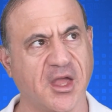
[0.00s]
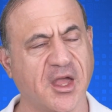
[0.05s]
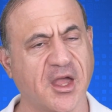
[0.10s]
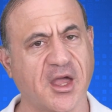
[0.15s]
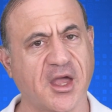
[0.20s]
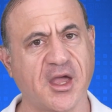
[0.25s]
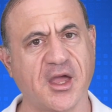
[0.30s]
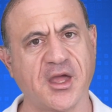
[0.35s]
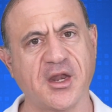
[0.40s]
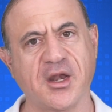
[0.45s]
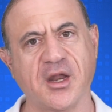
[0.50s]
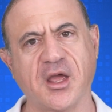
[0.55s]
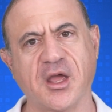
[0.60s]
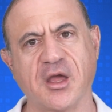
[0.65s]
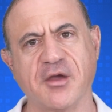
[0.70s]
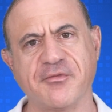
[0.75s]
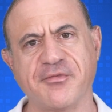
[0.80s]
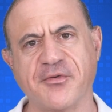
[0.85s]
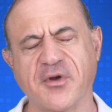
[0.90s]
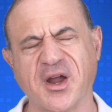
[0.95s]
And
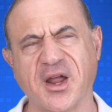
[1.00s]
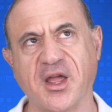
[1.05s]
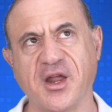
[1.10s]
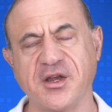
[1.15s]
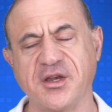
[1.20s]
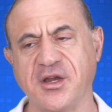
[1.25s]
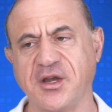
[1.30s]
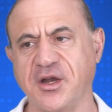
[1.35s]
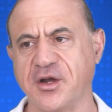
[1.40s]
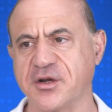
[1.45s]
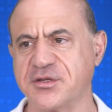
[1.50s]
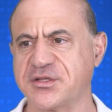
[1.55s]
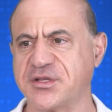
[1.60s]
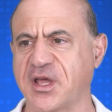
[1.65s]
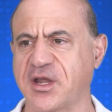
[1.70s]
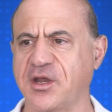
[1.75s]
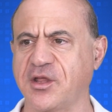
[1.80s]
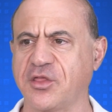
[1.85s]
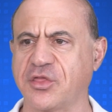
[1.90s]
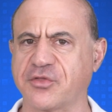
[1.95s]
for engineers,
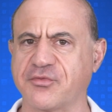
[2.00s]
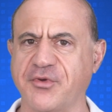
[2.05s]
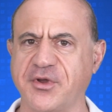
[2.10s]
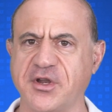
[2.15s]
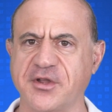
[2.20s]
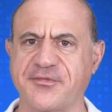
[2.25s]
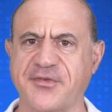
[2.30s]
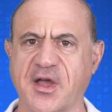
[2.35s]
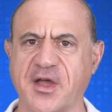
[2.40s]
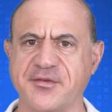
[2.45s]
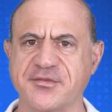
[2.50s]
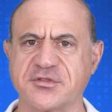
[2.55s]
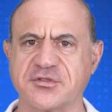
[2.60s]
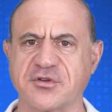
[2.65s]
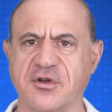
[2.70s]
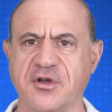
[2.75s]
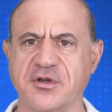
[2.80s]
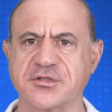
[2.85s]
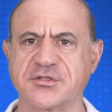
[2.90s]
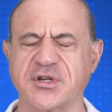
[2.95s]
getting three to five
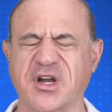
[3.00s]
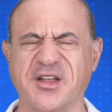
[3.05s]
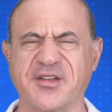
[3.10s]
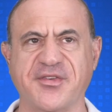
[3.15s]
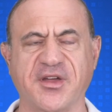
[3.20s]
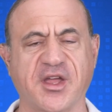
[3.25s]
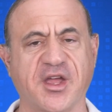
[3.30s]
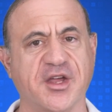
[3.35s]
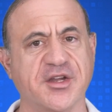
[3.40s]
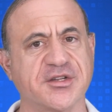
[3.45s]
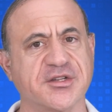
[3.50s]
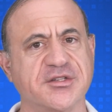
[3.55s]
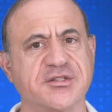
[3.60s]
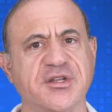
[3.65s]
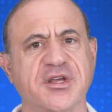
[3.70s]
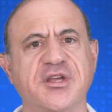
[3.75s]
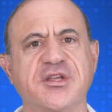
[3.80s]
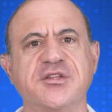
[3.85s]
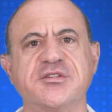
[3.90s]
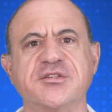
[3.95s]
strong certifications
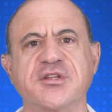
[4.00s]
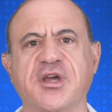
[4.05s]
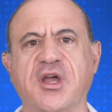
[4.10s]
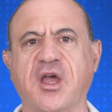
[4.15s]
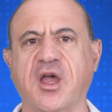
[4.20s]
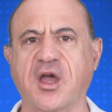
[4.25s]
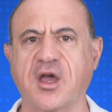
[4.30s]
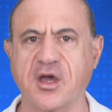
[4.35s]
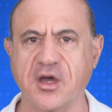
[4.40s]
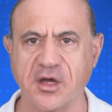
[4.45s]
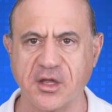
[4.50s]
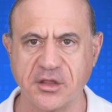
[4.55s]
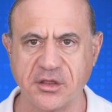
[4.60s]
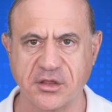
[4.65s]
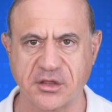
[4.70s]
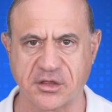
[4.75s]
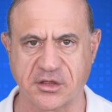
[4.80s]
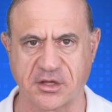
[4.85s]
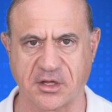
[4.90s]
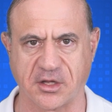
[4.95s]
is a good
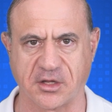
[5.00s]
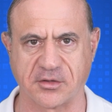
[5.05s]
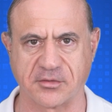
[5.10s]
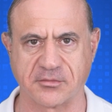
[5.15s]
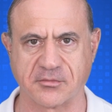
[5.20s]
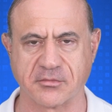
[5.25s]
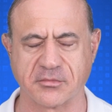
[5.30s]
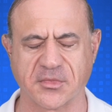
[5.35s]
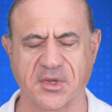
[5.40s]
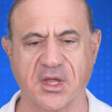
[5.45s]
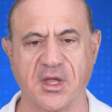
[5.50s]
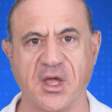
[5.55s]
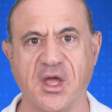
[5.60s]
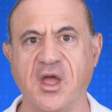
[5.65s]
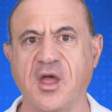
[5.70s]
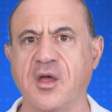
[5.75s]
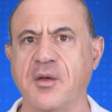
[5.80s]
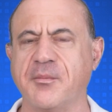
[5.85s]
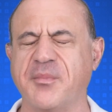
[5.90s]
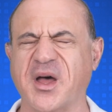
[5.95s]
thing.
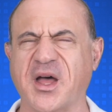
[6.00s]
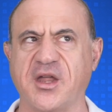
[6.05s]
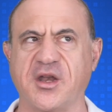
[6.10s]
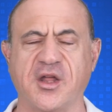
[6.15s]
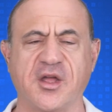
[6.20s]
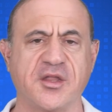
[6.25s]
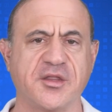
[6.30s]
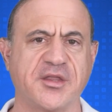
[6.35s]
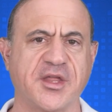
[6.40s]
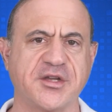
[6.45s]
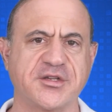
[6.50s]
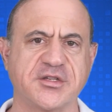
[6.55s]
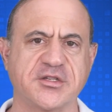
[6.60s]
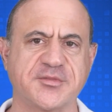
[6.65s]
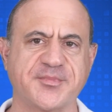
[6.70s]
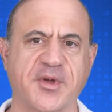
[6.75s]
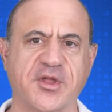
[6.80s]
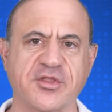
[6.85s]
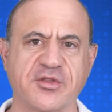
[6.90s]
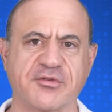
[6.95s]
But they should
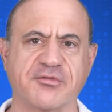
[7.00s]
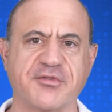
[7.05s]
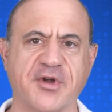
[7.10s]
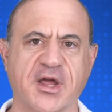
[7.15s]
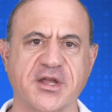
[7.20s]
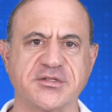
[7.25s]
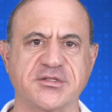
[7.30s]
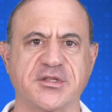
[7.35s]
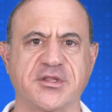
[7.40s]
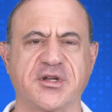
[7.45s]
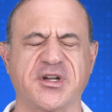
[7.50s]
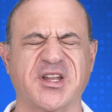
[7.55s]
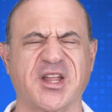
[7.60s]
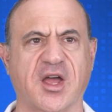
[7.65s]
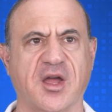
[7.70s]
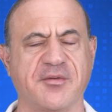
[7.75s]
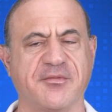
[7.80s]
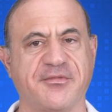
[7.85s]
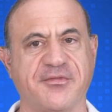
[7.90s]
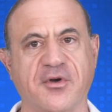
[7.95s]
spend the rest of their
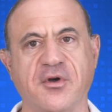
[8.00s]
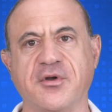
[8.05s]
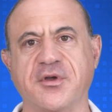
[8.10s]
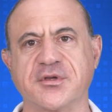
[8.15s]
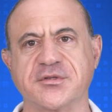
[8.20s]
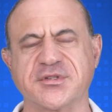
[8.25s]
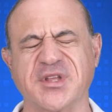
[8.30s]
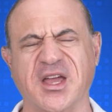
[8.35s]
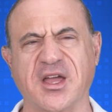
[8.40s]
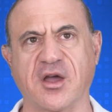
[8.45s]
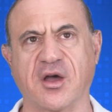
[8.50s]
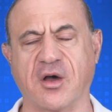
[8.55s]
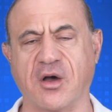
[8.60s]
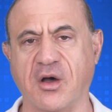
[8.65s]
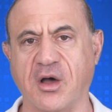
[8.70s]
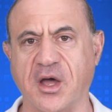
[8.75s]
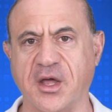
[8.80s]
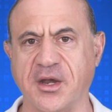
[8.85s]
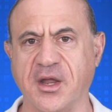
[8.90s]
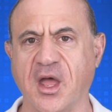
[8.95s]
time focusing
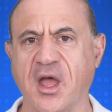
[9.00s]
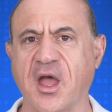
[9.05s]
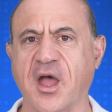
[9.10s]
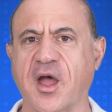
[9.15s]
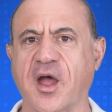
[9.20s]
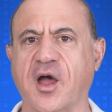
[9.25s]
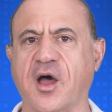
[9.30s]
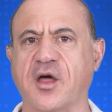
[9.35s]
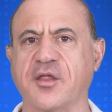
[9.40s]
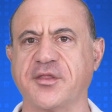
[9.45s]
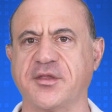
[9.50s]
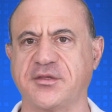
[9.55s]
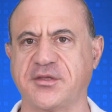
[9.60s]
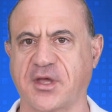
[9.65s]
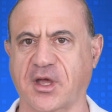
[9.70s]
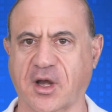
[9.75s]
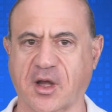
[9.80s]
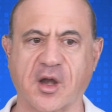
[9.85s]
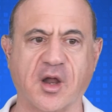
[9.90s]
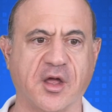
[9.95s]
on how the
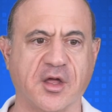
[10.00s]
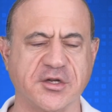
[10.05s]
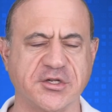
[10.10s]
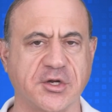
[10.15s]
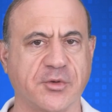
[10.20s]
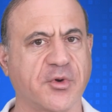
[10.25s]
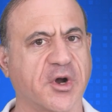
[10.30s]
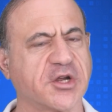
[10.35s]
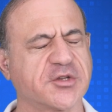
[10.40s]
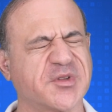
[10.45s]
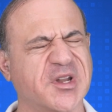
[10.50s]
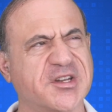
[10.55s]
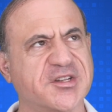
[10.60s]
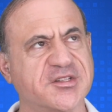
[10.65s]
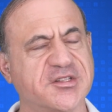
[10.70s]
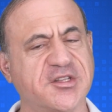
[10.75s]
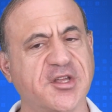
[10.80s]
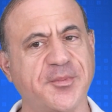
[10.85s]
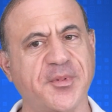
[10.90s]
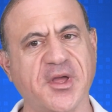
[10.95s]
technology works, which is
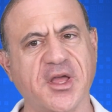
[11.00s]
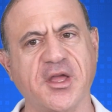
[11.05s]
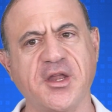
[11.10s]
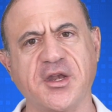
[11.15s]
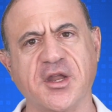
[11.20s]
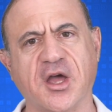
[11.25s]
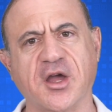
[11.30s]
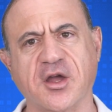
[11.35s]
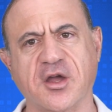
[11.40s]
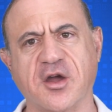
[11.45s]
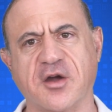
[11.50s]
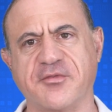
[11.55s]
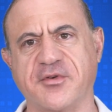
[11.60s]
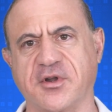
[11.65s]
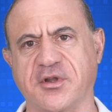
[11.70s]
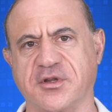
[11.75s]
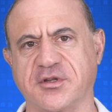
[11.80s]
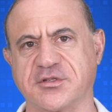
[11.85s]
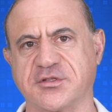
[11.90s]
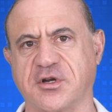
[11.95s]
typically not covered
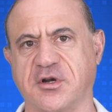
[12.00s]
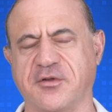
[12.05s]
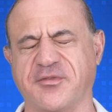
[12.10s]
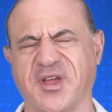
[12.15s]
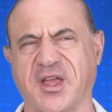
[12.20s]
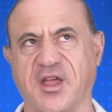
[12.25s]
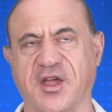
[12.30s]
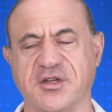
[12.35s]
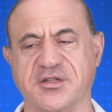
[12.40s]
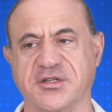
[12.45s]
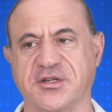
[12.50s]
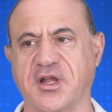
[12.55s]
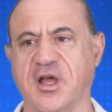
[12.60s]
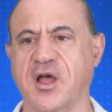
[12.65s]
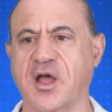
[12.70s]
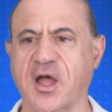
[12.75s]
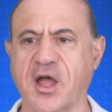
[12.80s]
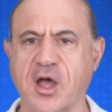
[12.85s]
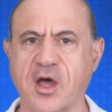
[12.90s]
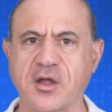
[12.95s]
in the certification. Now,
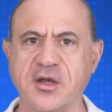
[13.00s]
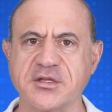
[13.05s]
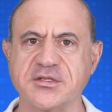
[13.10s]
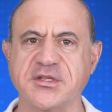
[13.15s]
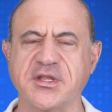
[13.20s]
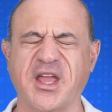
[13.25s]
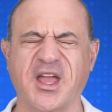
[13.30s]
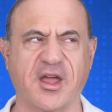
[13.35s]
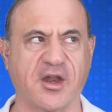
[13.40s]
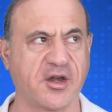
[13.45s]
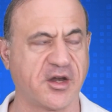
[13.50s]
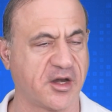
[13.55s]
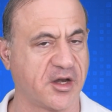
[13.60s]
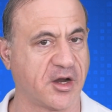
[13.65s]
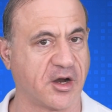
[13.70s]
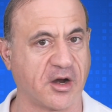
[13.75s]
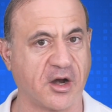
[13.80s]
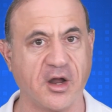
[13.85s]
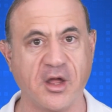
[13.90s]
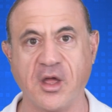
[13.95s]
how does the
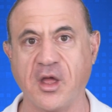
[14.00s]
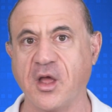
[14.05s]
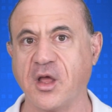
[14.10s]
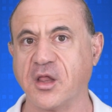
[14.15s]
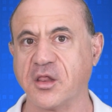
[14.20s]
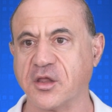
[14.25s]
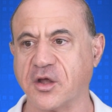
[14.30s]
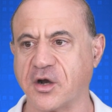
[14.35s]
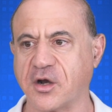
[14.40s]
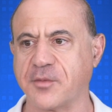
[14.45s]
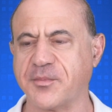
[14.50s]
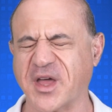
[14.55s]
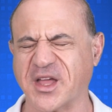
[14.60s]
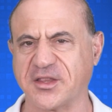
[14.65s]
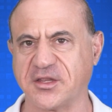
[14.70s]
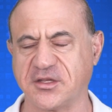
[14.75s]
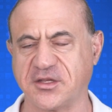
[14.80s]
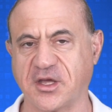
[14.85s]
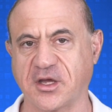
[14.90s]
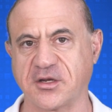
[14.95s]
engineer learn about
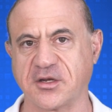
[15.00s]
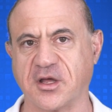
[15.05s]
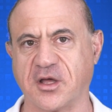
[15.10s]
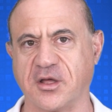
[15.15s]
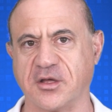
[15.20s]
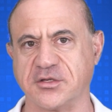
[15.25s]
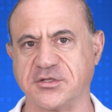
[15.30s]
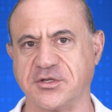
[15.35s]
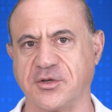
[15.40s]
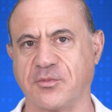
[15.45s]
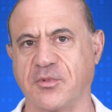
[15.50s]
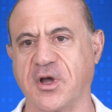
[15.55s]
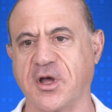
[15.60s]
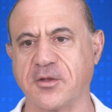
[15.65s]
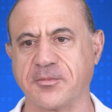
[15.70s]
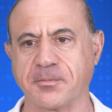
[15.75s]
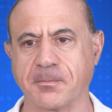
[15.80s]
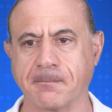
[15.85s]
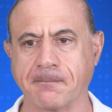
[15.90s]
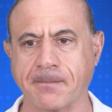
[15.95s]
the technology?
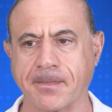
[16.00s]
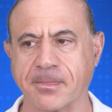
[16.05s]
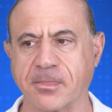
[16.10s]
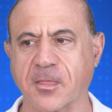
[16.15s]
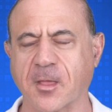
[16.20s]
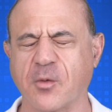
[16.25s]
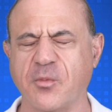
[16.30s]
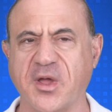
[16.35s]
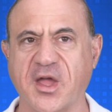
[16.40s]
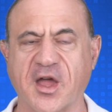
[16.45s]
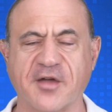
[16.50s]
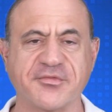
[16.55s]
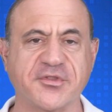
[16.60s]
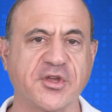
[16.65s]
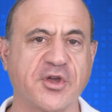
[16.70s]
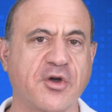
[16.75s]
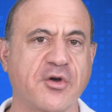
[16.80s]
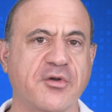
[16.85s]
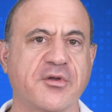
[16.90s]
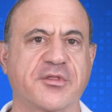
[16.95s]
Well, we have to
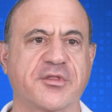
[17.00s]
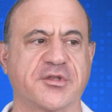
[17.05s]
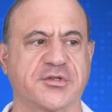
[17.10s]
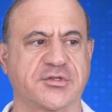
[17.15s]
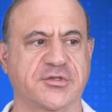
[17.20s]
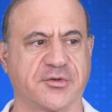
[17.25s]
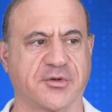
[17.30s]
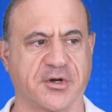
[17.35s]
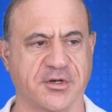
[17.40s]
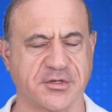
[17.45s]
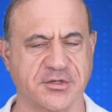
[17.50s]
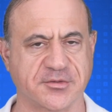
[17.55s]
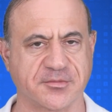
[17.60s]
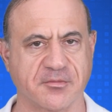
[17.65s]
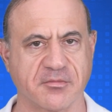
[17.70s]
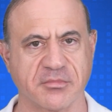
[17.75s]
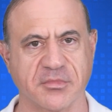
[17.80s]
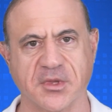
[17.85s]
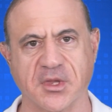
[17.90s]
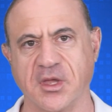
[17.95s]
go to the source.
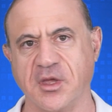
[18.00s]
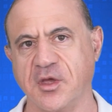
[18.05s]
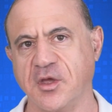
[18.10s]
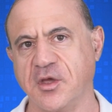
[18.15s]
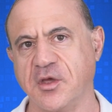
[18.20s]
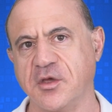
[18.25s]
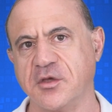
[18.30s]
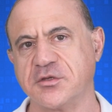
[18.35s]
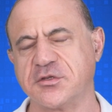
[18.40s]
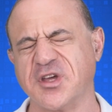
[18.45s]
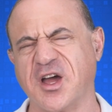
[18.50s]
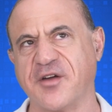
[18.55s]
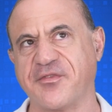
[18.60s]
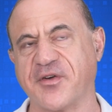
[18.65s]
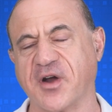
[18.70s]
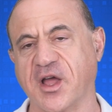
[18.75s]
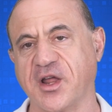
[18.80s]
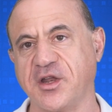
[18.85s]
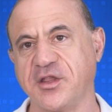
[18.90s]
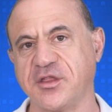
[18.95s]
So
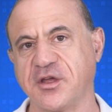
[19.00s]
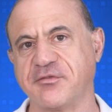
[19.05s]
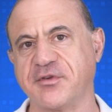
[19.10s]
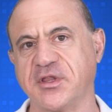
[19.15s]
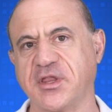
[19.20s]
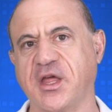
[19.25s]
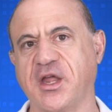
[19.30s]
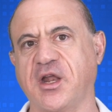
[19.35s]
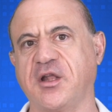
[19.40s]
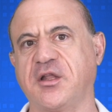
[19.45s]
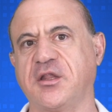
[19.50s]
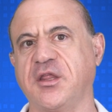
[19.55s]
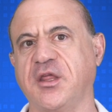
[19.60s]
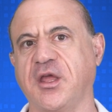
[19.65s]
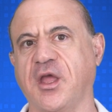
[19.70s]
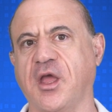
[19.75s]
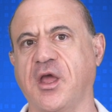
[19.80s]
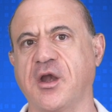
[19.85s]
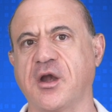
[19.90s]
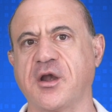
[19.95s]
for anything related to the
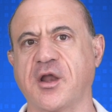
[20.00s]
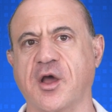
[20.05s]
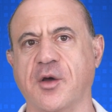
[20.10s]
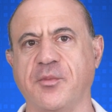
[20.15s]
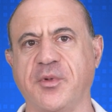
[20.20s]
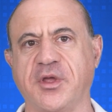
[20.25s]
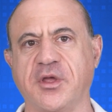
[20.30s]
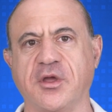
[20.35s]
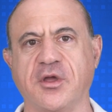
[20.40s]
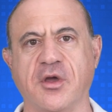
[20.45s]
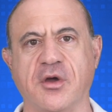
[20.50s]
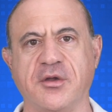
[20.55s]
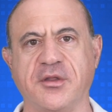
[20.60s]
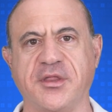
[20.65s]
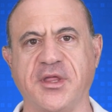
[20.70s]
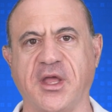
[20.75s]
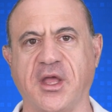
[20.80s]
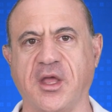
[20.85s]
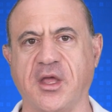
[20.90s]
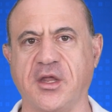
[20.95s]
internet, we can go to
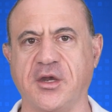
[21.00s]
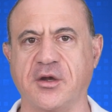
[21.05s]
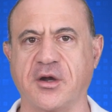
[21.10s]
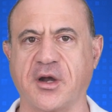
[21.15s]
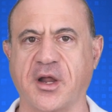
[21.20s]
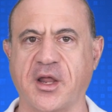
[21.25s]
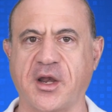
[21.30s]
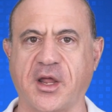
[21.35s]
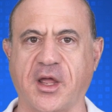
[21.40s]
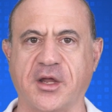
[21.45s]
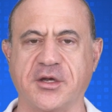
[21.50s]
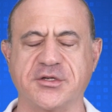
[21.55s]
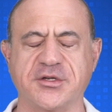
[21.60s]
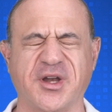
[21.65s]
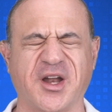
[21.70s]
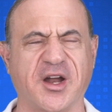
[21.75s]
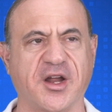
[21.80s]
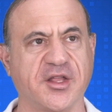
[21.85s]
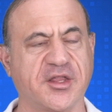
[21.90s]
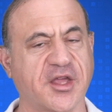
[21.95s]
the Internet
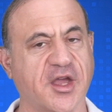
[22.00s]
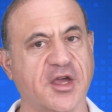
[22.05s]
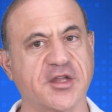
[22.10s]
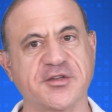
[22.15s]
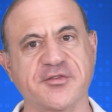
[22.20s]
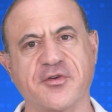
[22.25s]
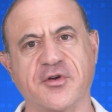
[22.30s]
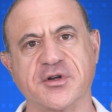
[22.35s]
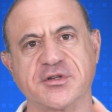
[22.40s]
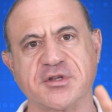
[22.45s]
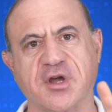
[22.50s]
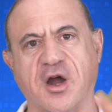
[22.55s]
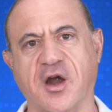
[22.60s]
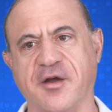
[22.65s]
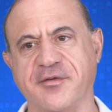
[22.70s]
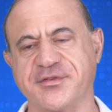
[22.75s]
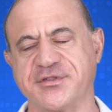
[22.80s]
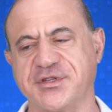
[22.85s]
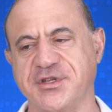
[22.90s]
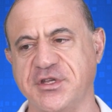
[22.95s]
Engineering Task Force,
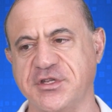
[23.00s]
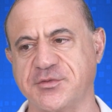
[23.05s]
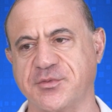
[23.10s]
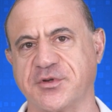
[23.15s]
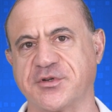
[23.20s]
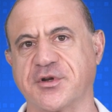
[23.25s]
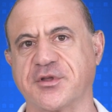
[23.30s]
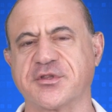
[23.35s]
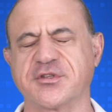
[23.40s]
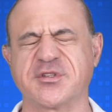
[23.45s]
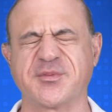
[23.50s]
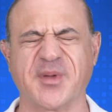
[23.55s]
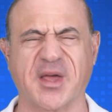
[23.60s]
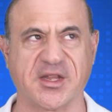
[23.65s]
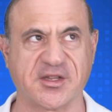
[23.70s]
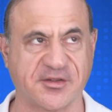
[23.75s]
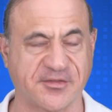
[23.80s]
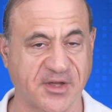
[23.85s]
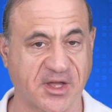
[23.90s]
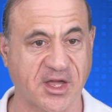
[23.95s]
RFCs, which are the
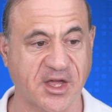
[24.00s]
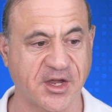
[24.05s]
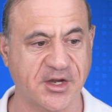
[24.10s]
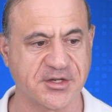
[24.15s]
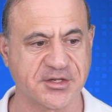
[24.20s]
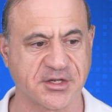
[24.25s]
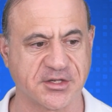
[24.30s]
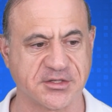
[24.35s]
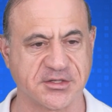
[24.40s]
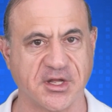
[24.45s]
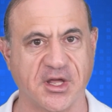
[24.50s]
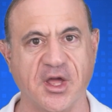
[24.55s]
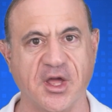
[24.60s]
specifications.